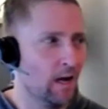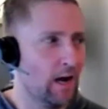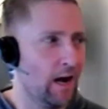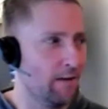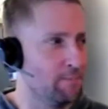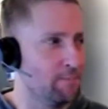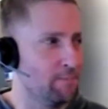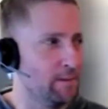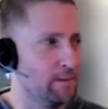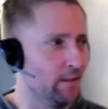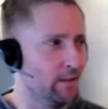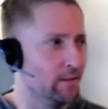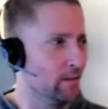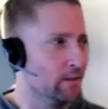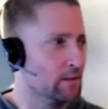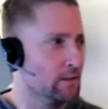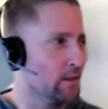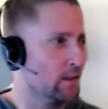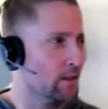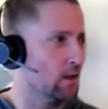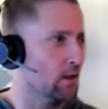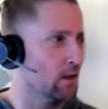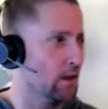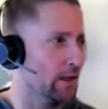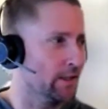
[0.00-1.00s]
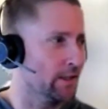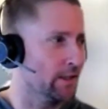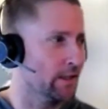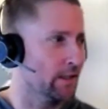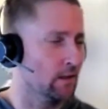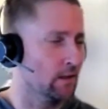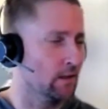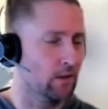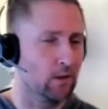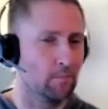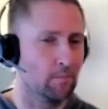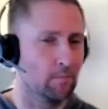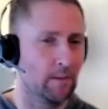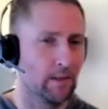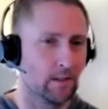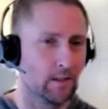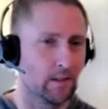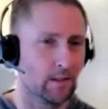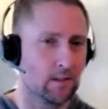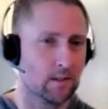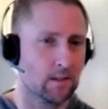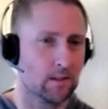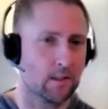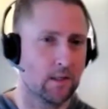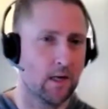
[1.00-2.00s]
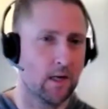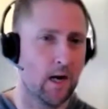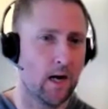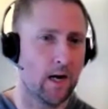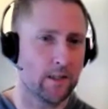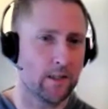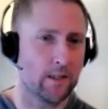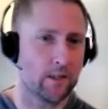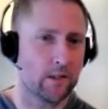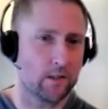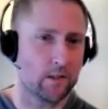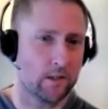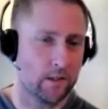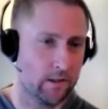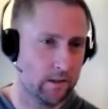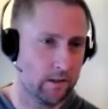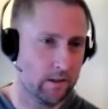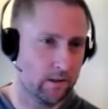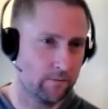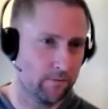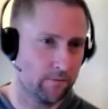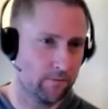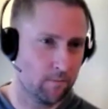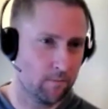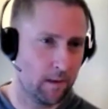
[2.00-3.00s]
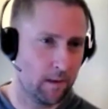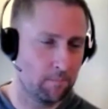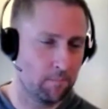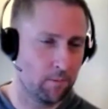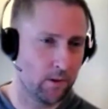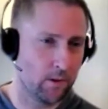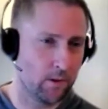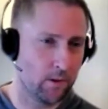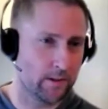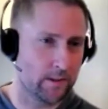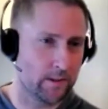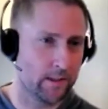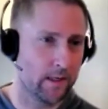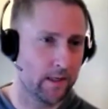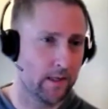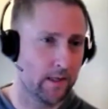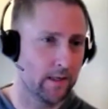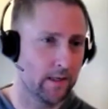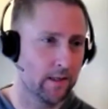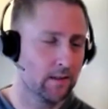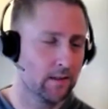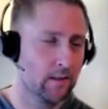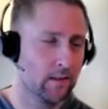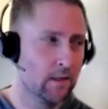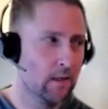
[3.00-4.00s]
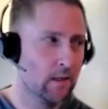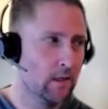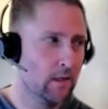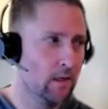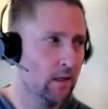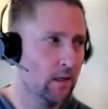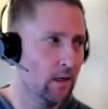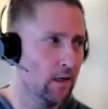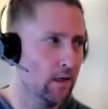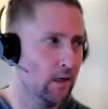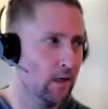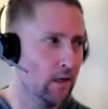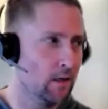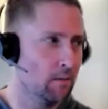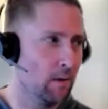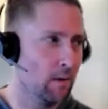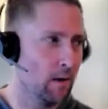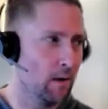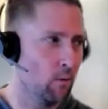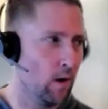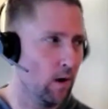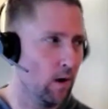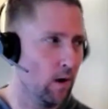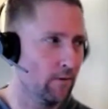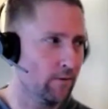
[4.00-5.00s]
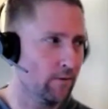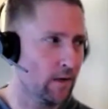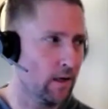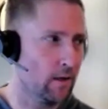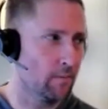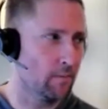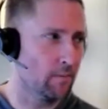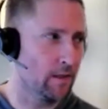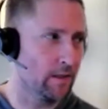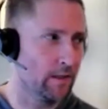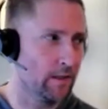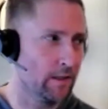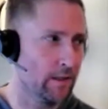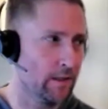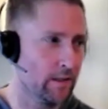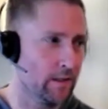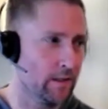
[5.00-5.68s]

I've been collecting a little bit of scotch, and for my birthday, my wife got me